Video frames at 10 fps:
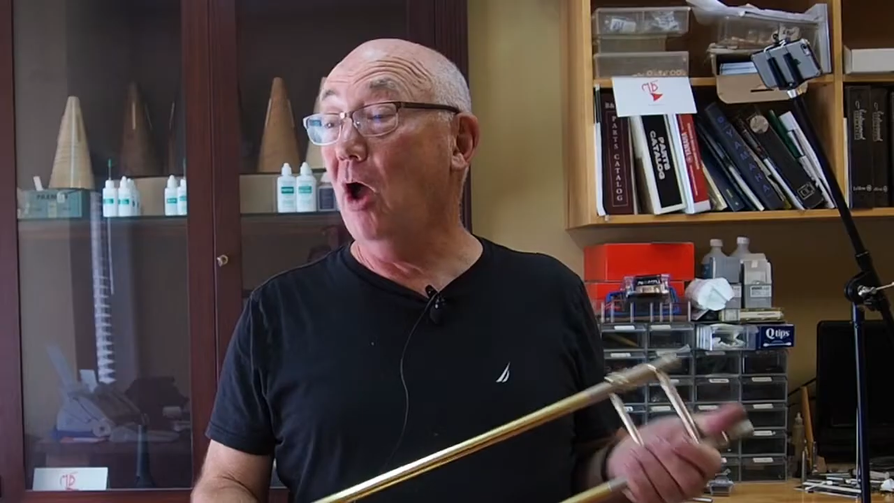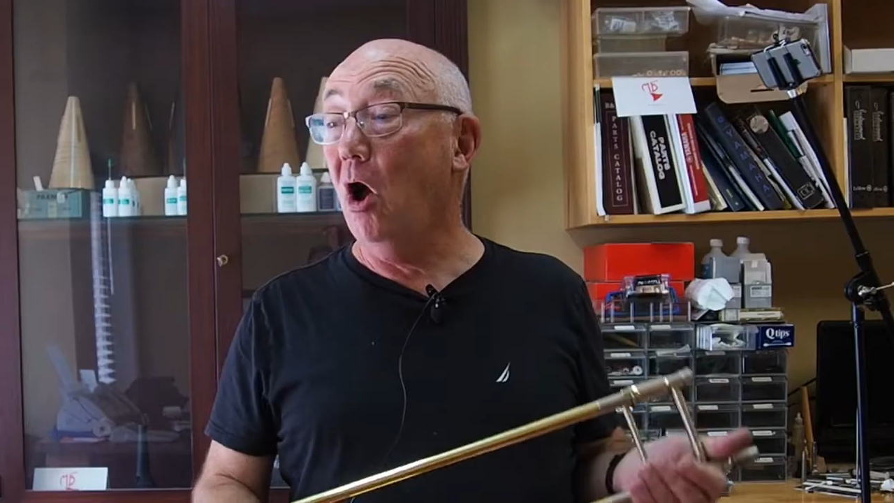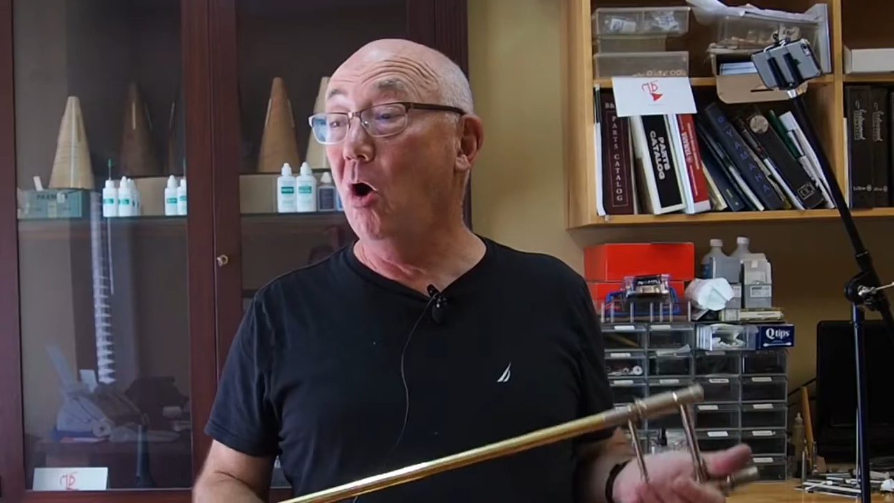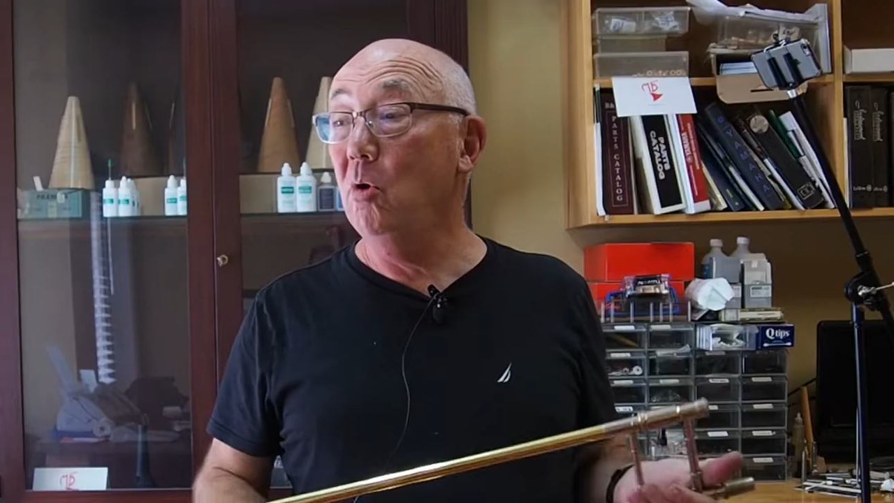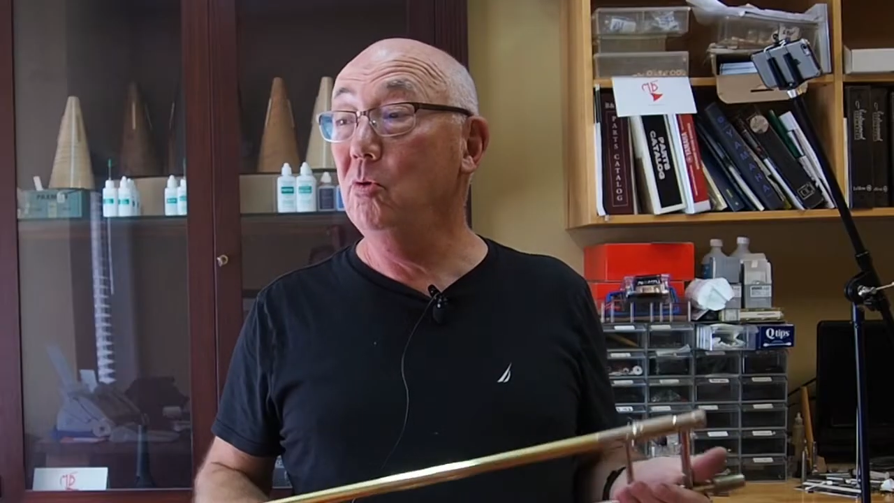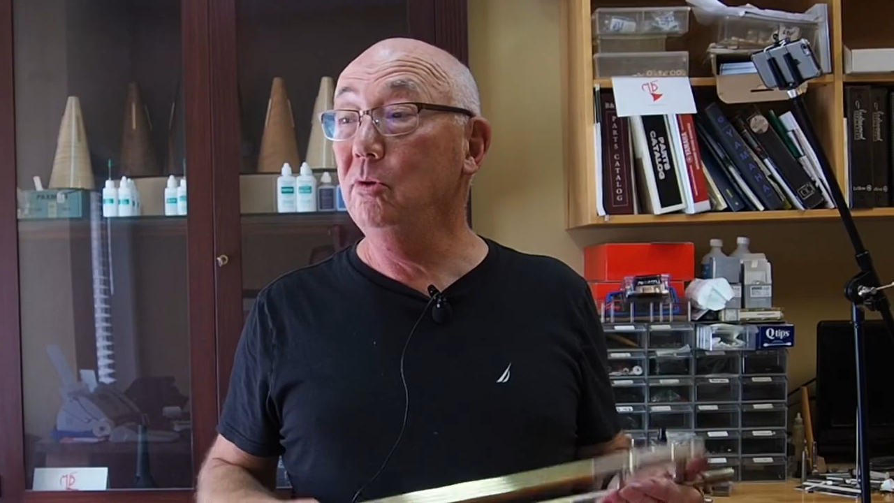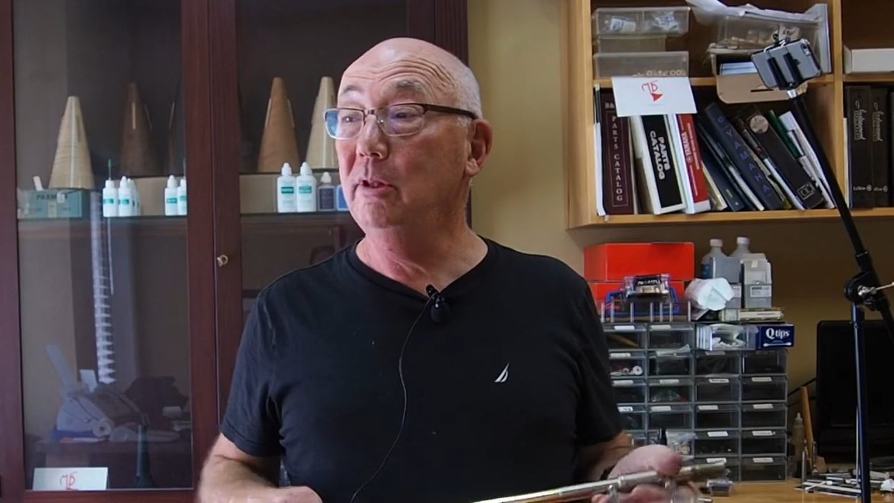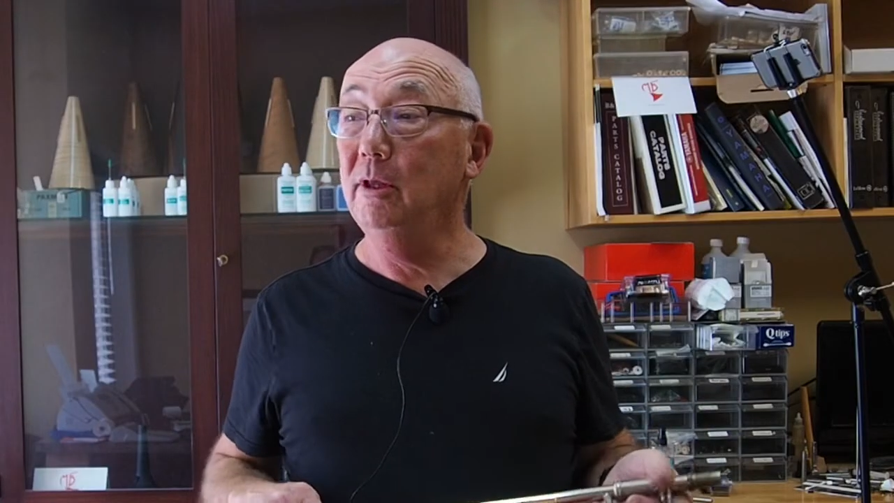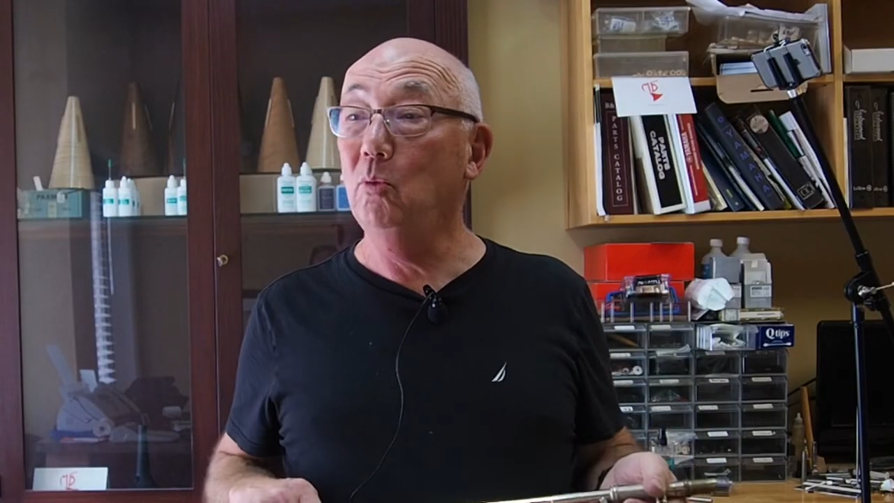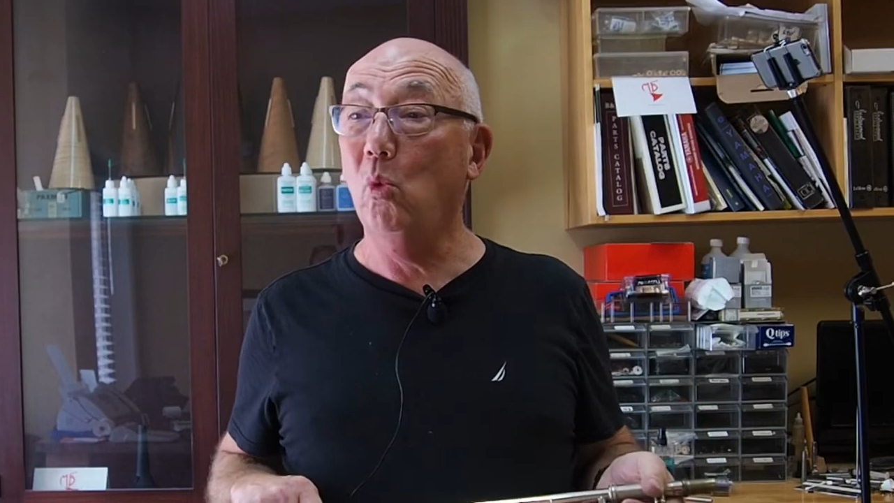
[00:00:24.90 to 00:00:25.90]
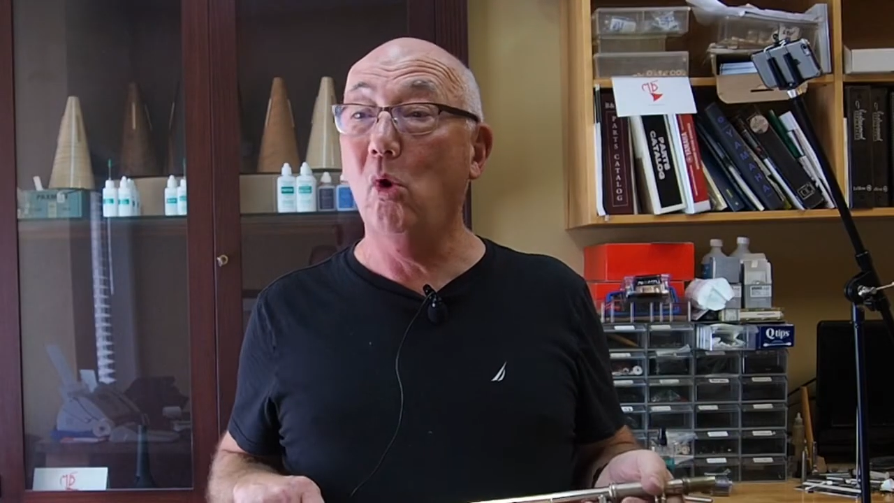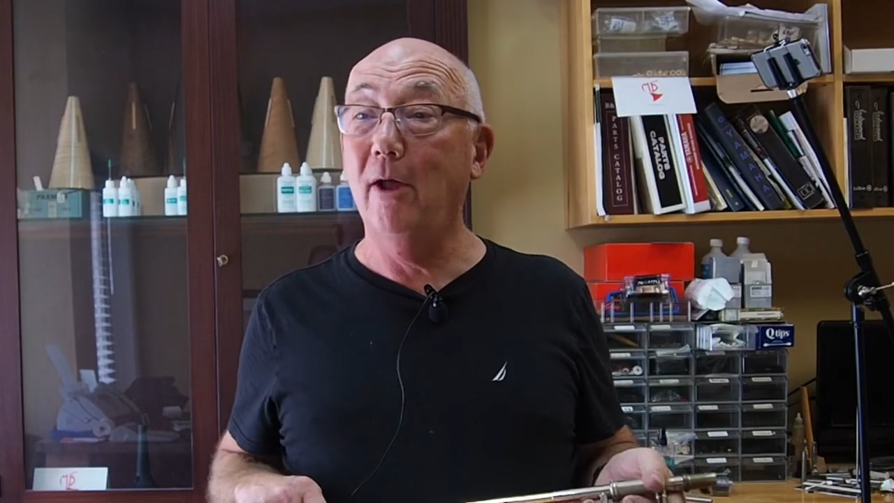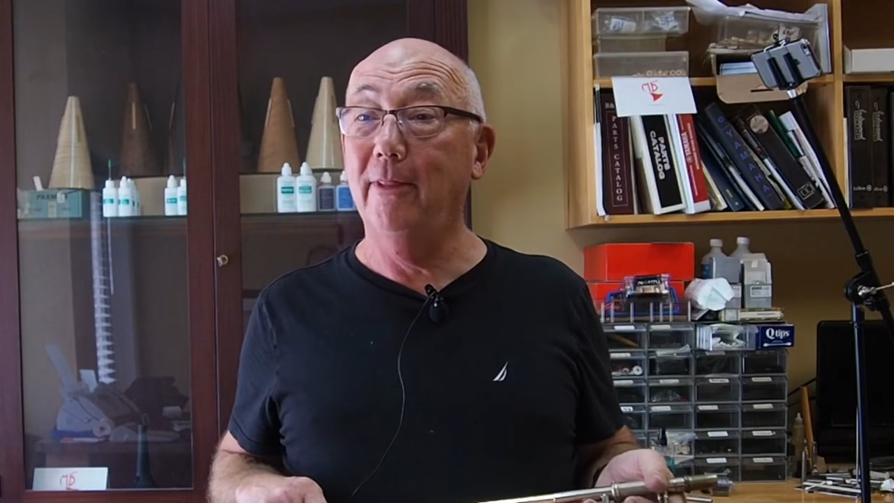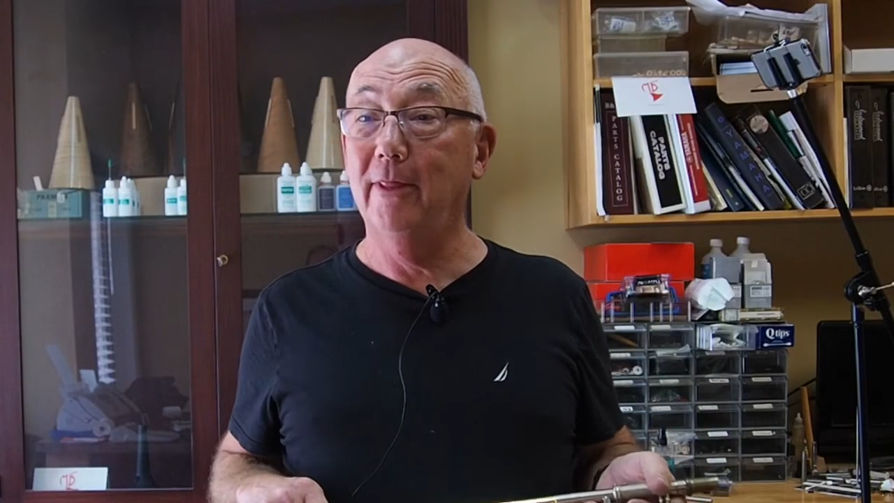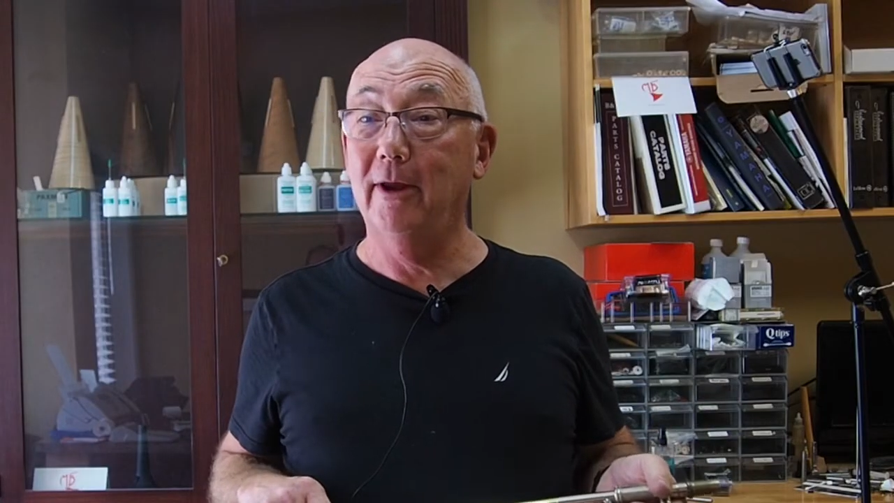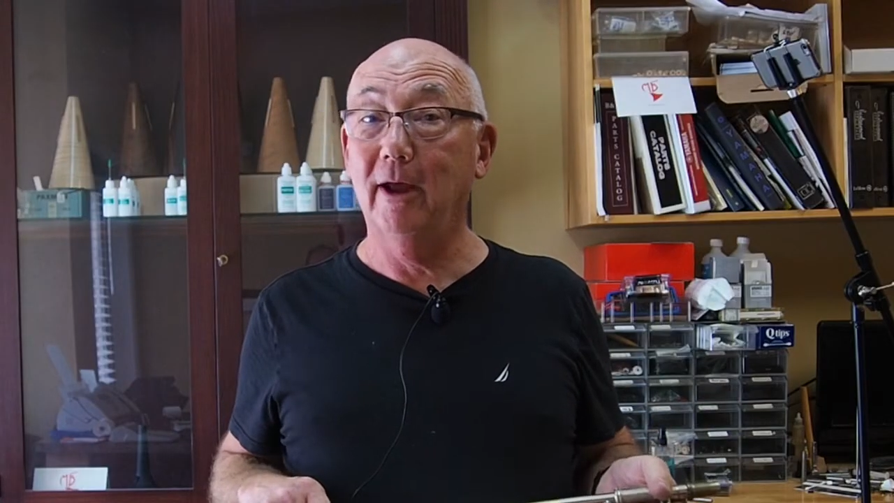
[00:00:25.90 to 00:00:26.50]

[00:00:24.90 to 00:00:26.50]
Only one that